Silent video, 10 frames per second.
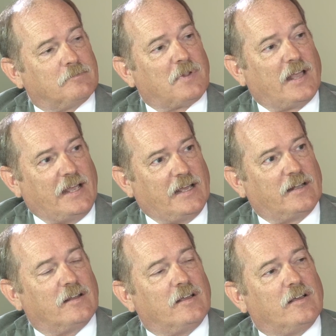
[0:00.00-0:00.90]

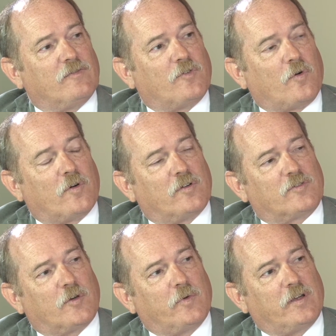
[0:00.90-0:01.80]
plan
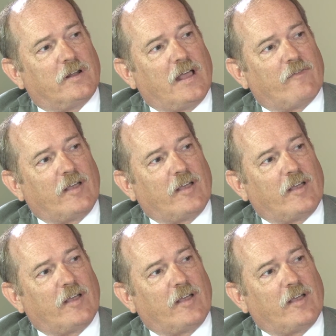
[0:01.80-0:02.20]
so we could have